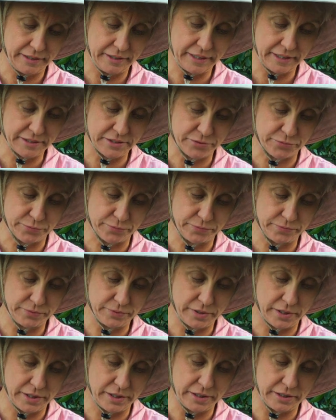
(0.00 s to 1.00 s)
gets
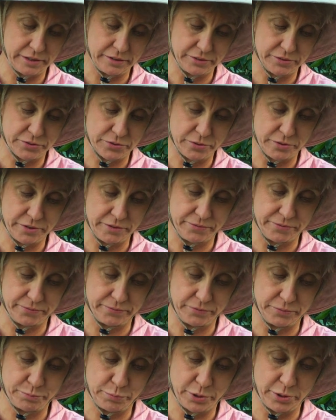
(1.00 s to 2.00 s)
sort of
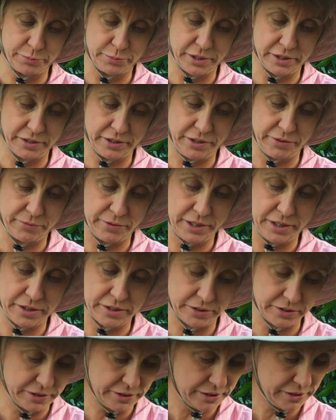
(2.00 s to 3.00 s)
permanently
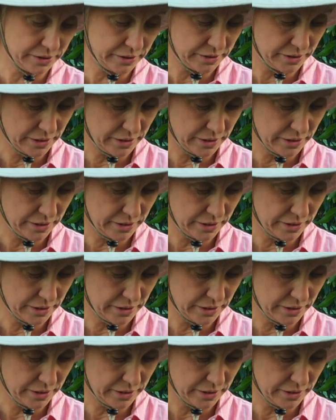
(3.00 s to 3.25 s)
wrinkled.